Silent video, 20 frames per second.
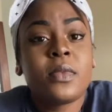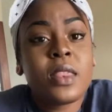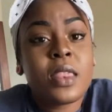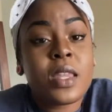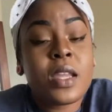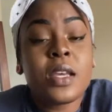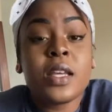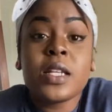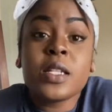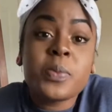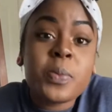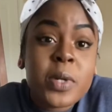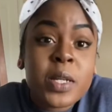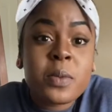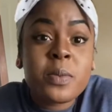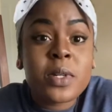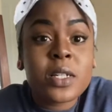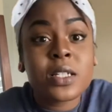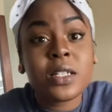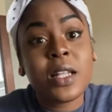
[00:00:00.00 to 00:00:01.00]
it's pretty
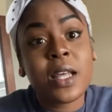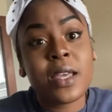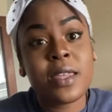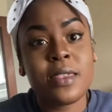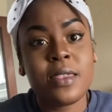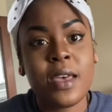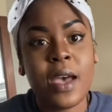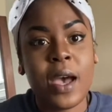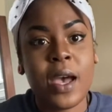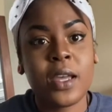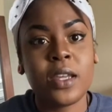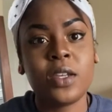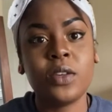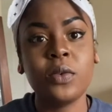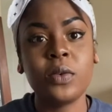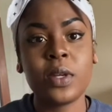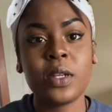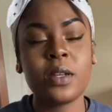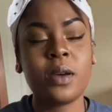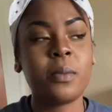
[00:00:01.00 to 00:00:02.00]
much like that. You
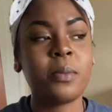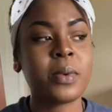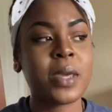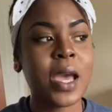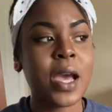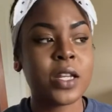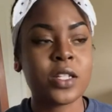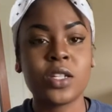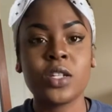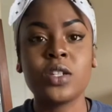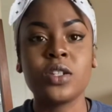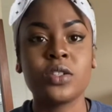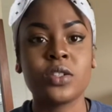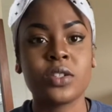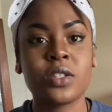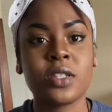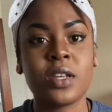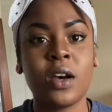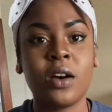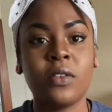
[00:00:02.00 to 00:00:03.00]
end up catching
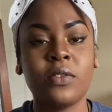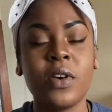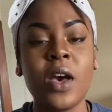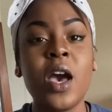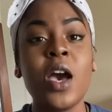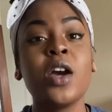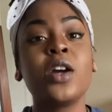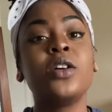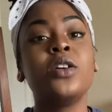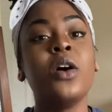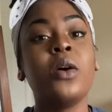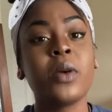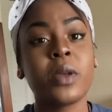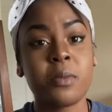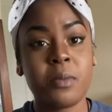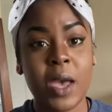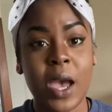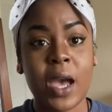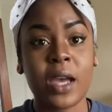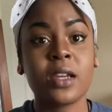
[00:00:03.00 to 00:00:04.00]
yourself going
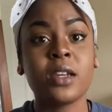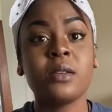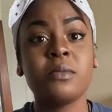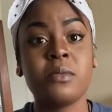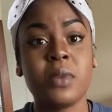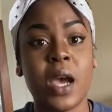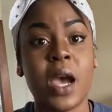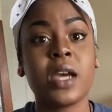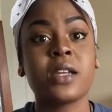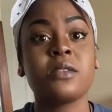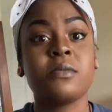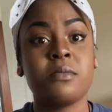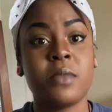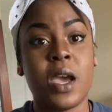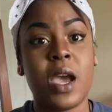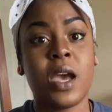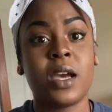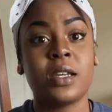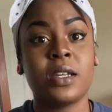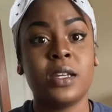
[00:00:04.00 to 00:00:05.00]
back and back and
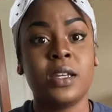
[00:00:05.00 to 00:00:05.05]
back.